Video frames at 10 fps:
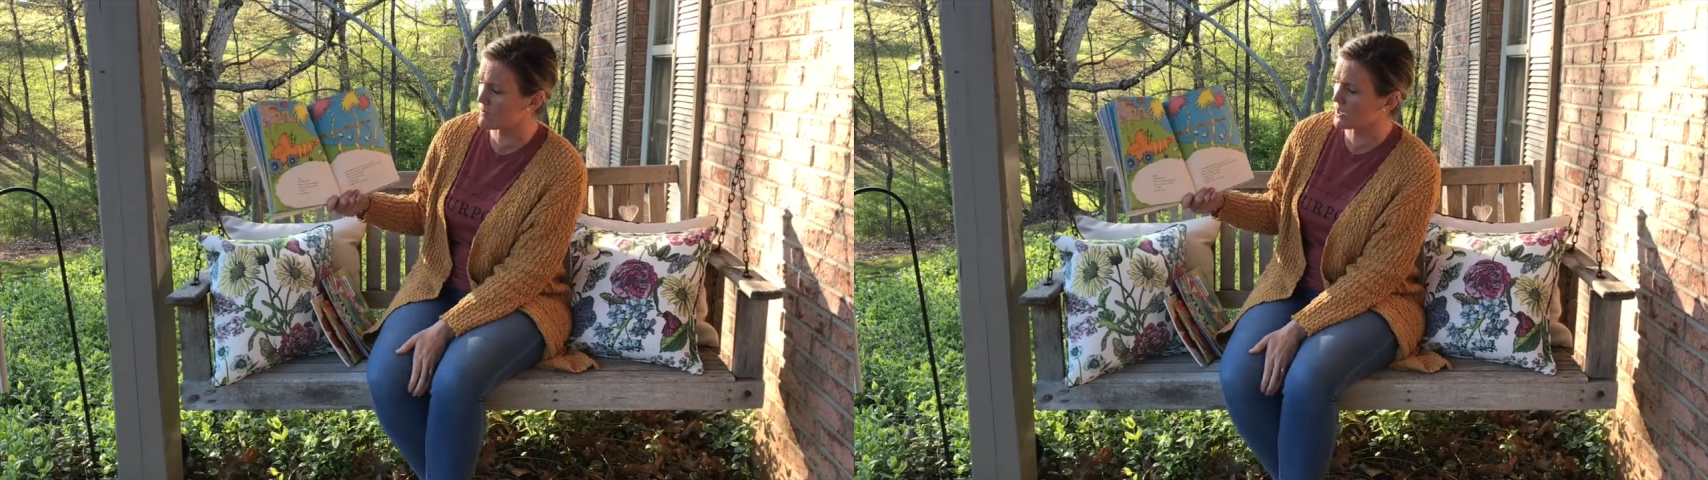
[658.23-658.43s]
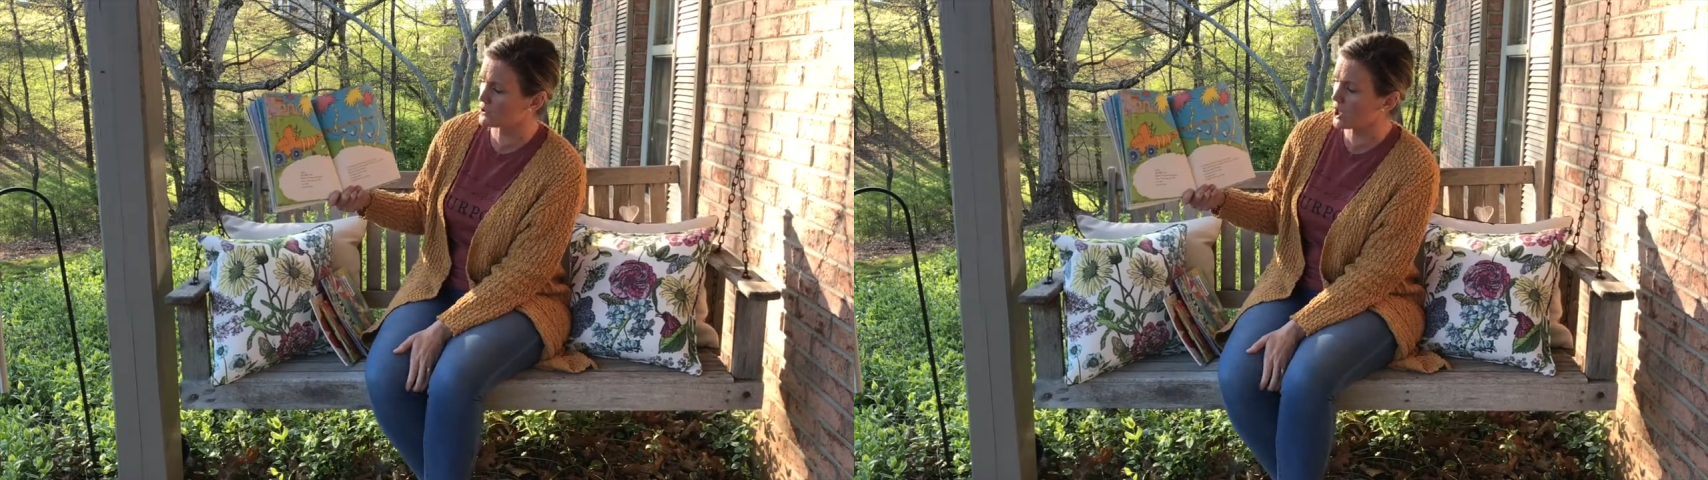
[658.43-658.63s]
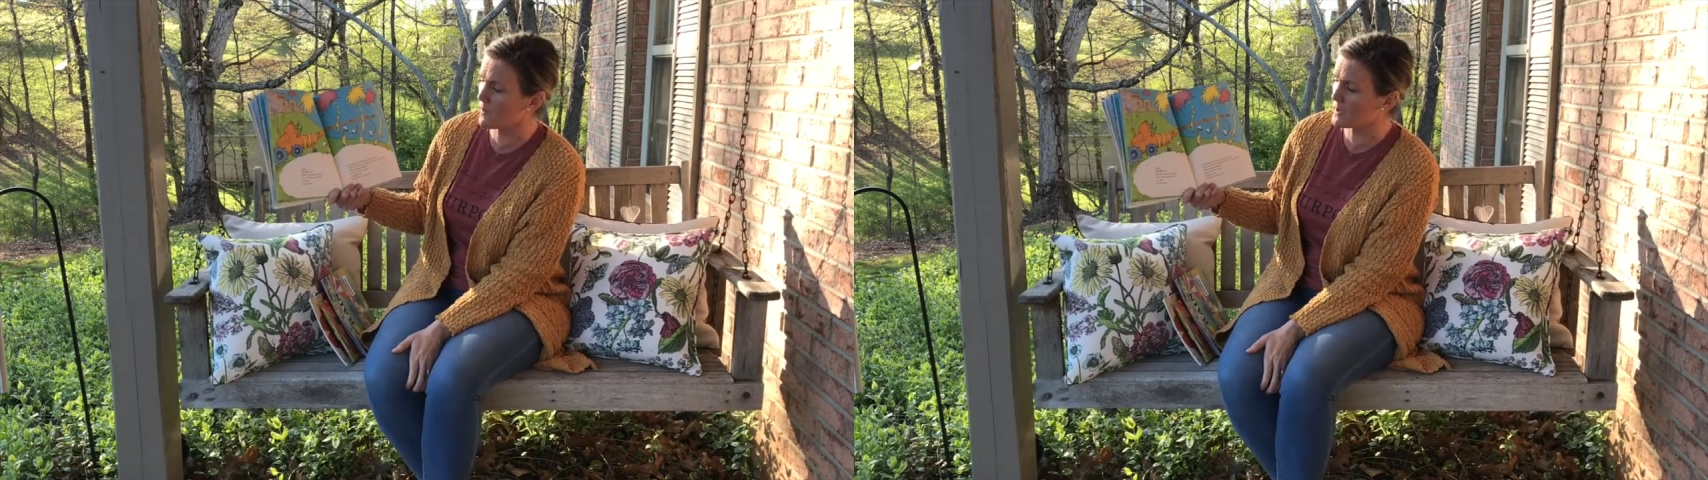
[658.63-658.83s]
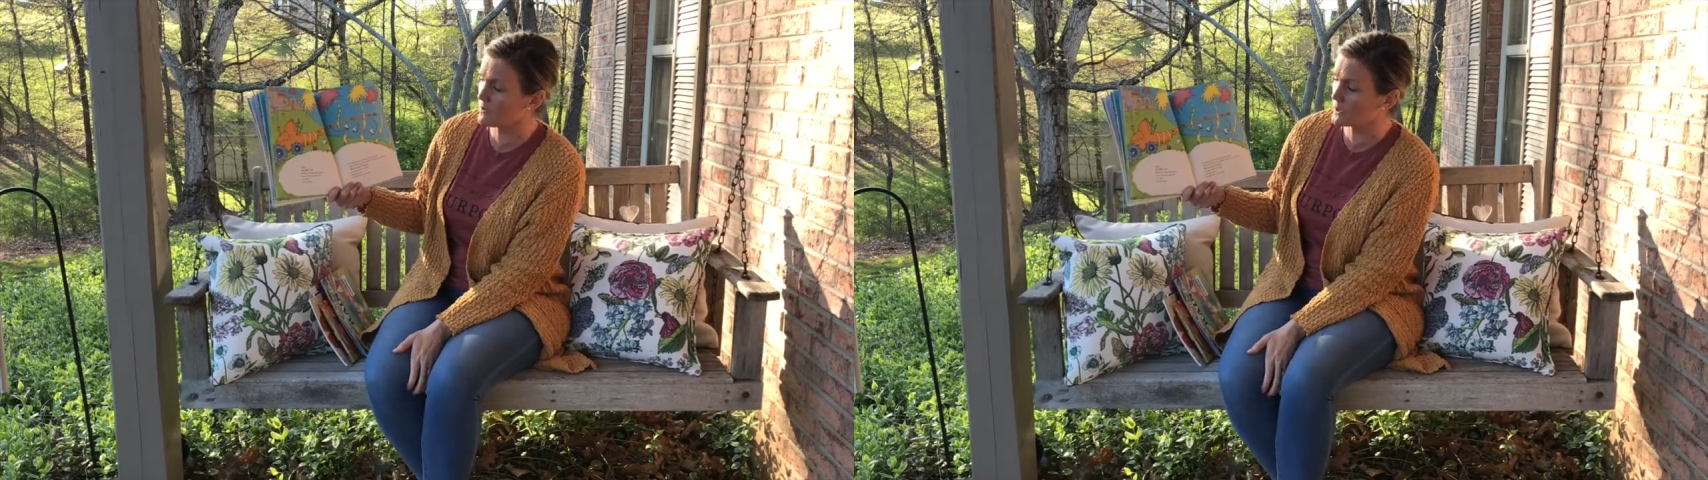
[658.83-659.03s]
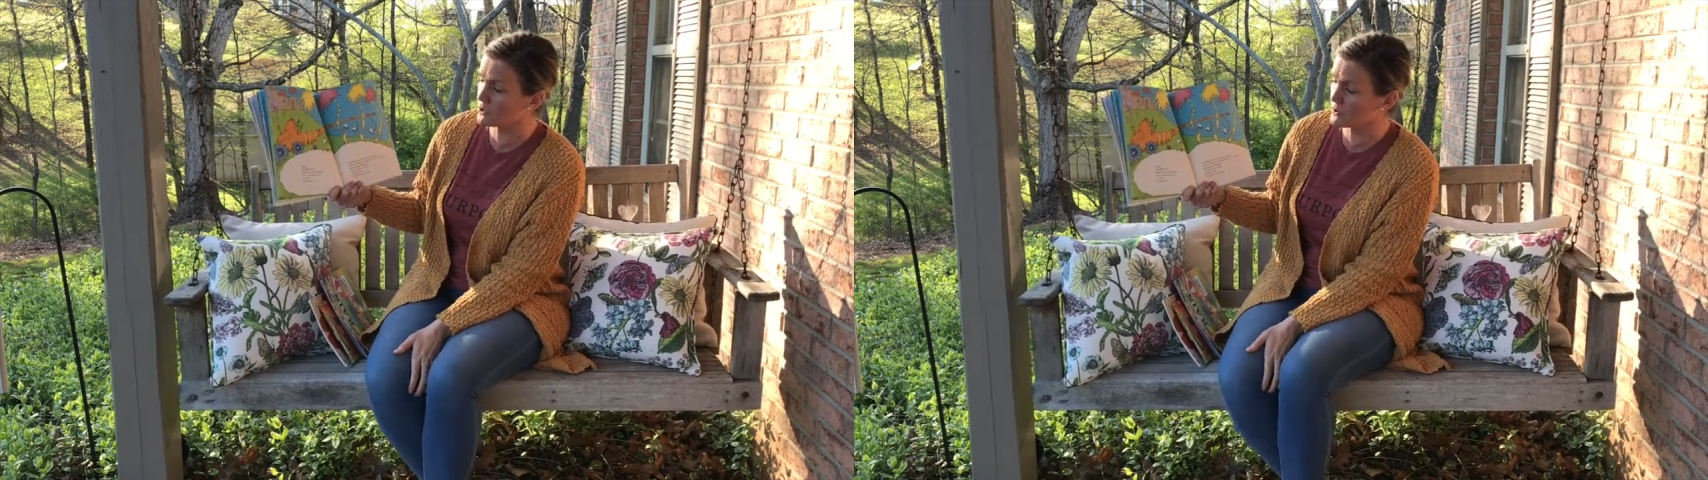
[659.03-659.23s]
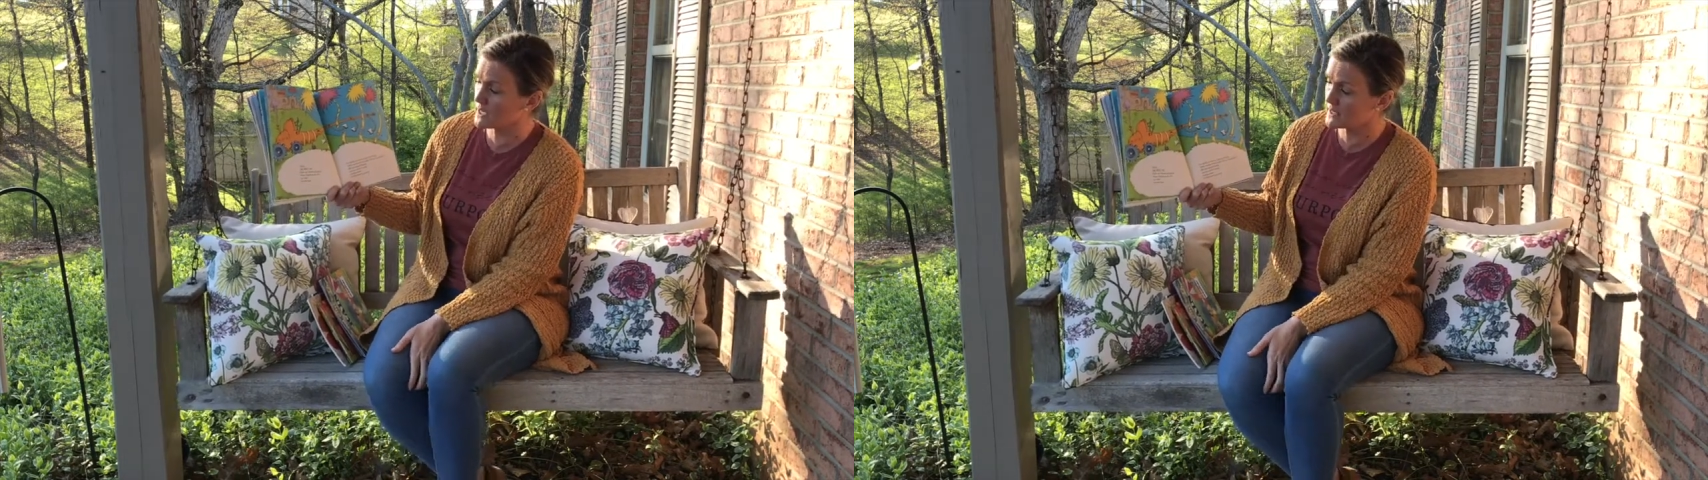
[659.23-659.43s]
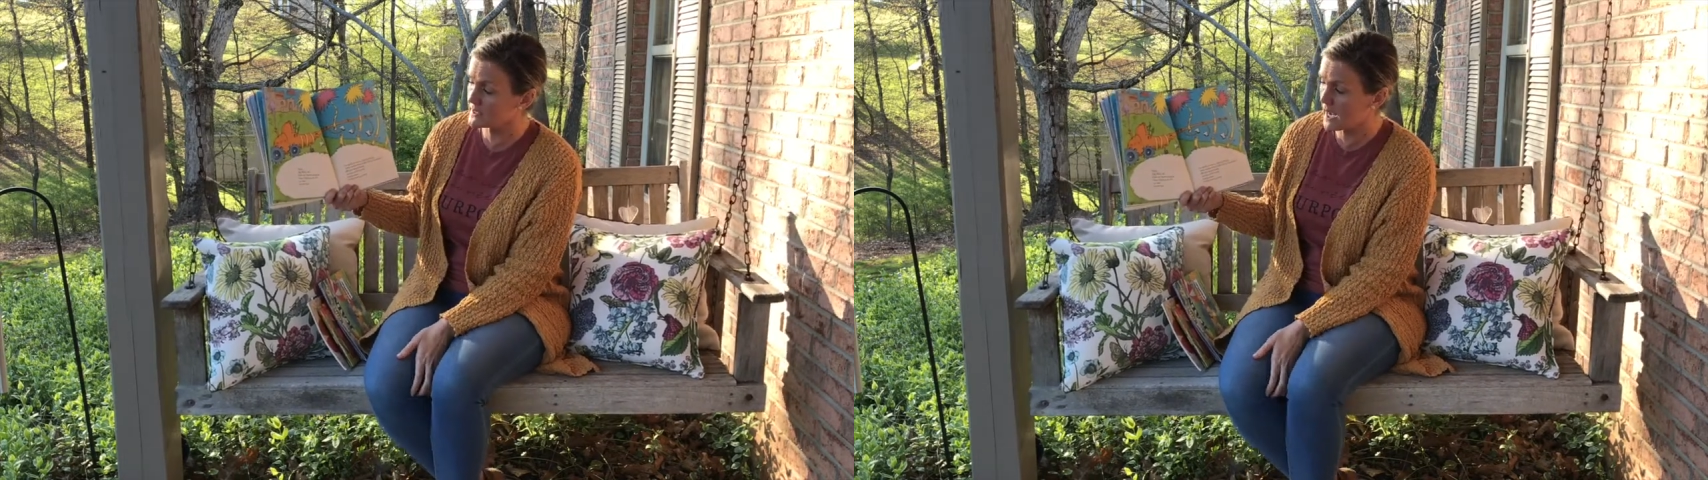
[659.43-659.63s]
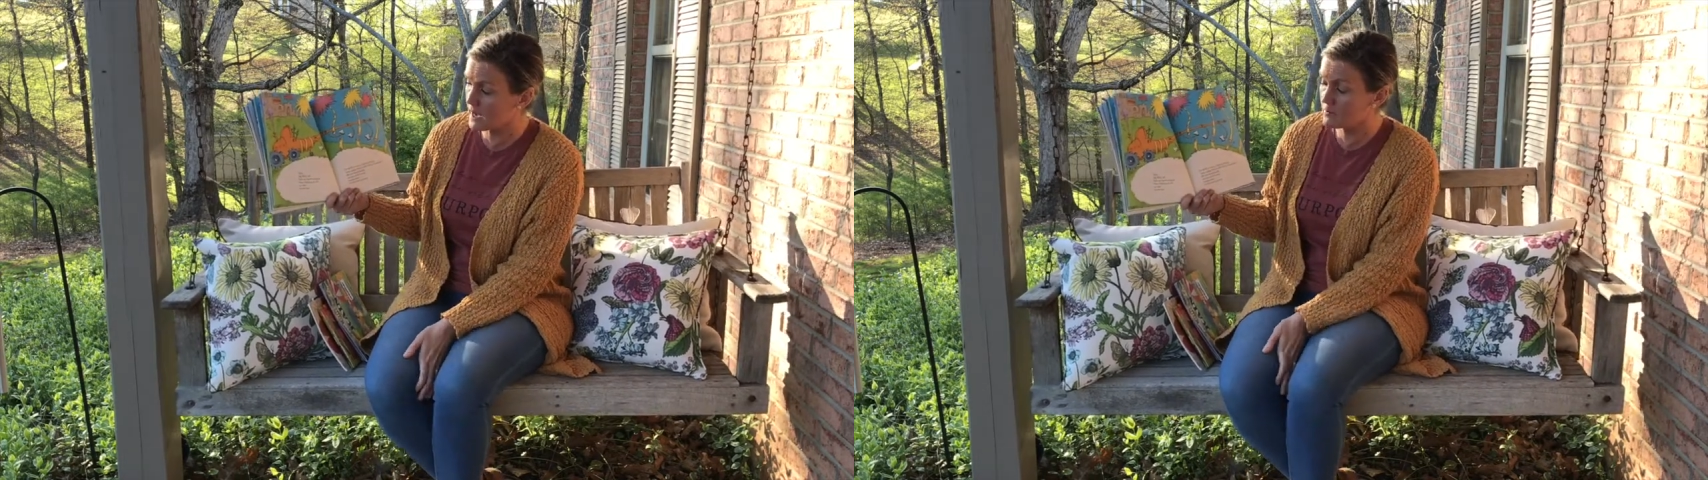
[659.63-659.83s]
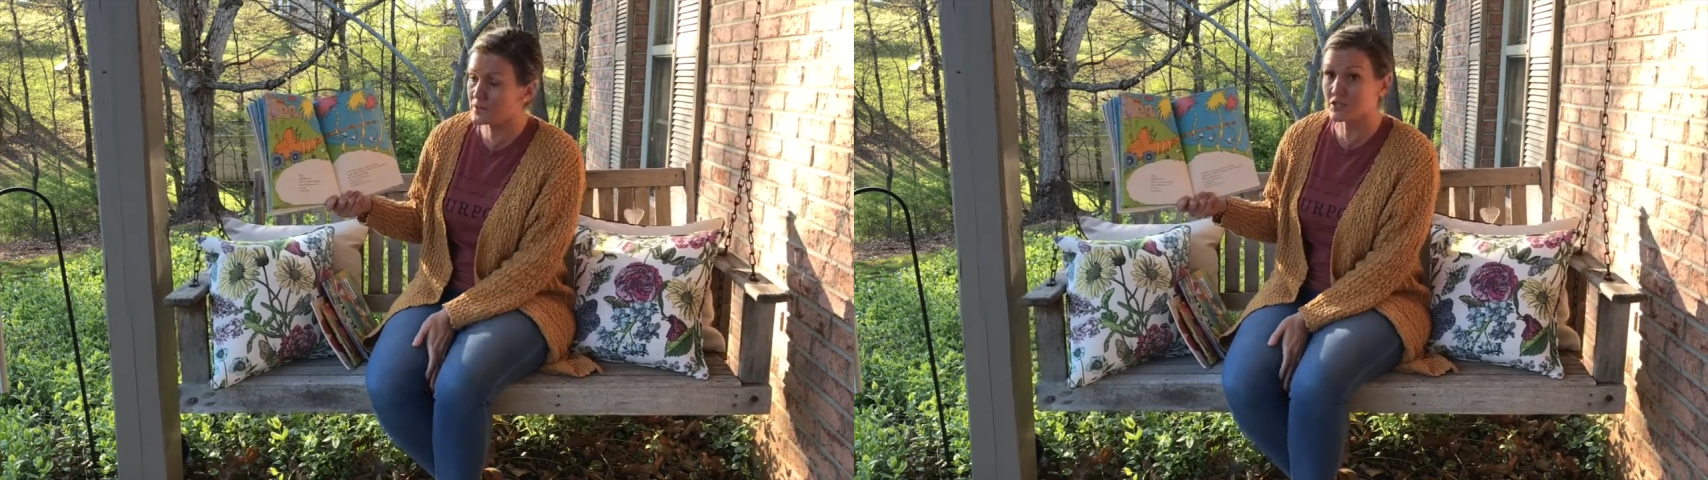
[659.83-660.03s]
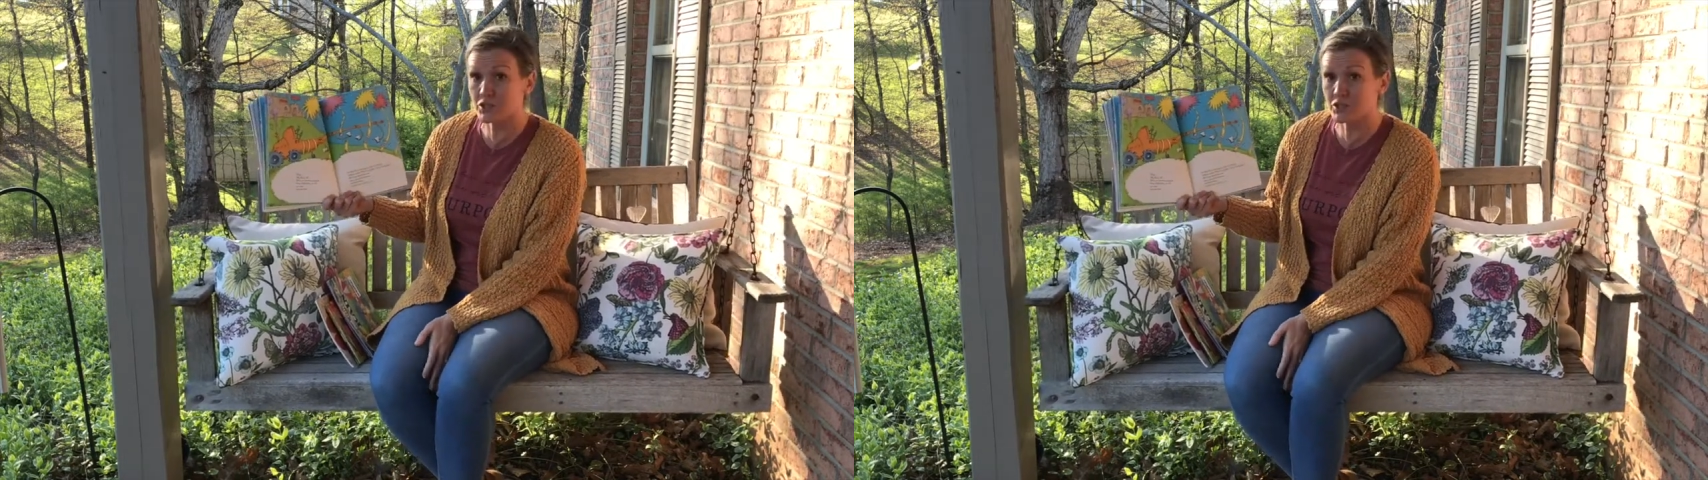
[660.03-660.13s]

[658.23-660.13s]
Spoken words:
Now chopping one tree at a time was